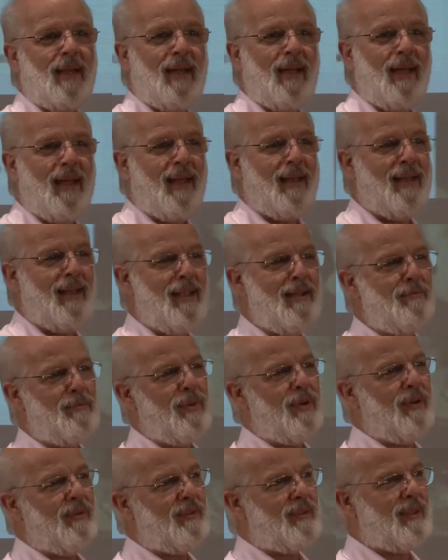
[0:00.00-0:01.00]
And
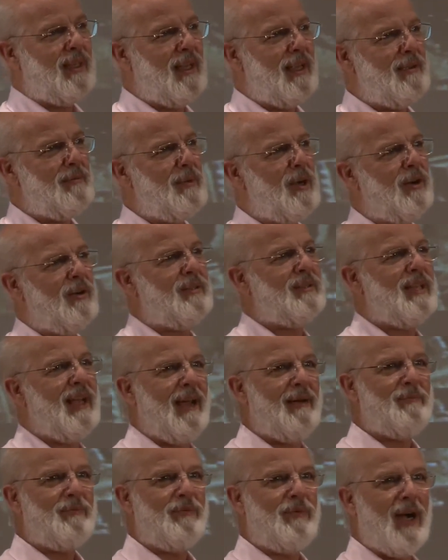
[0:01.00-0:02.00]

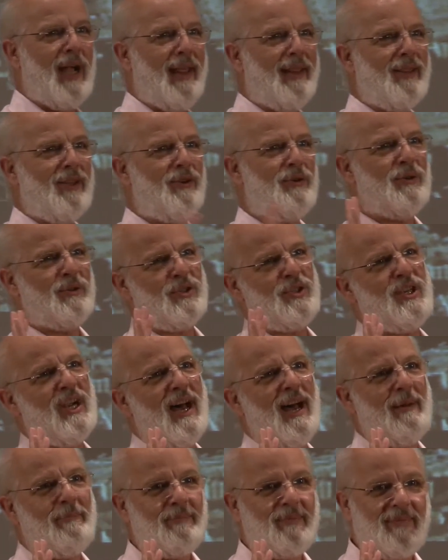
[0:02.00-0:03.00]
Imhotep ran the whole
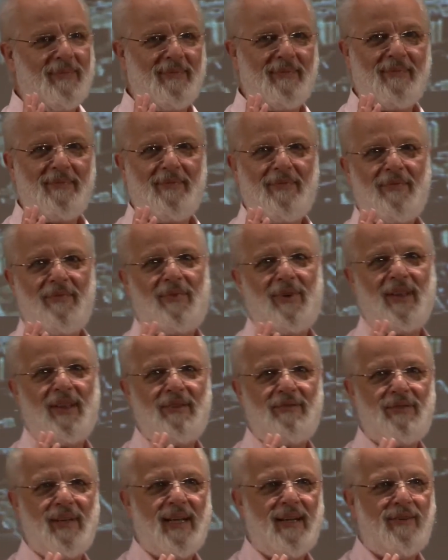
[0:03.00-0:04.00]
shop for the
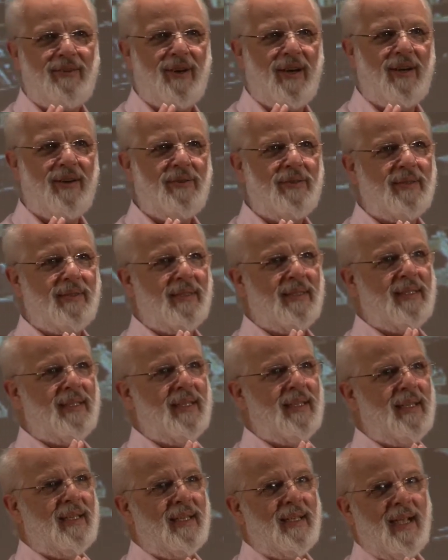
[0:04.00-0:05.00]
pharaoh.
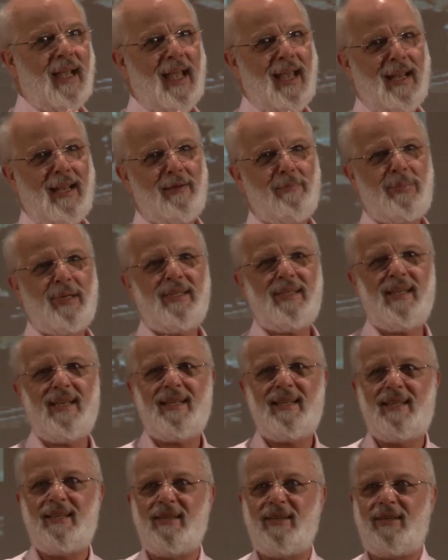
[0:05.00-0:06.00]
And in
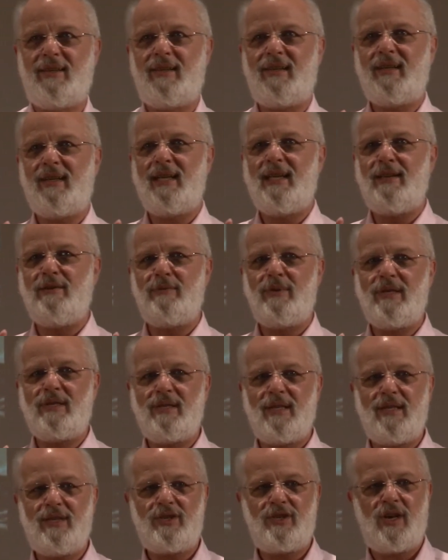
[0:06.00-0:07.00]
particular, he was
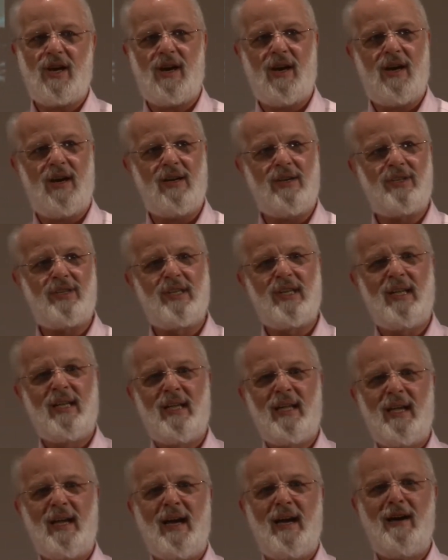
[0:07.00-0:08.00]
in charge
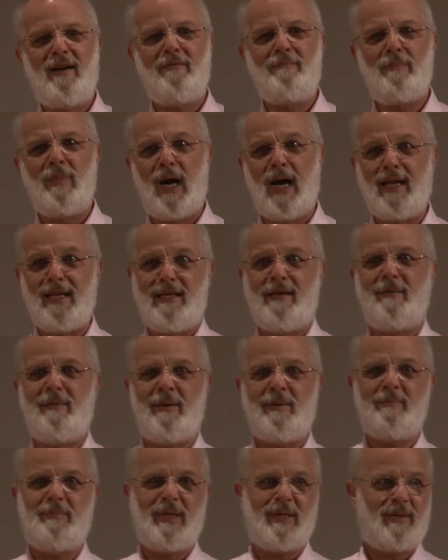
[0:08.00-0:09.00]
of
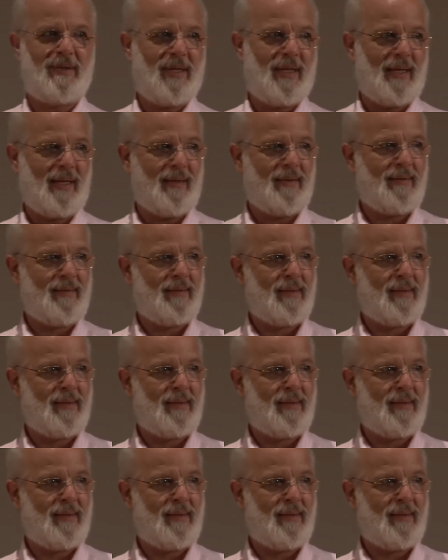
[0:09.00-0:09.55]
monument building.